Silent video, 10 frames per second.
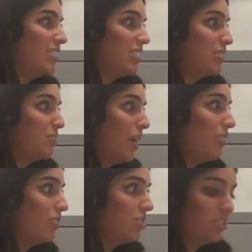Because it's
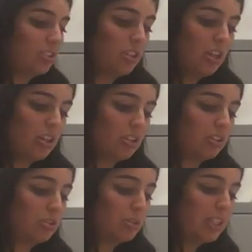Reynolds
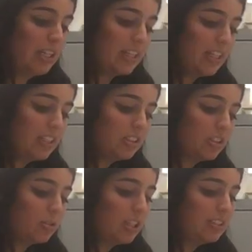created it.
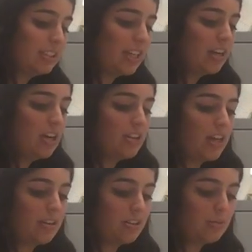So let's say
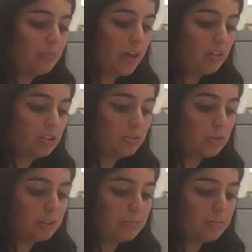that Reynolds will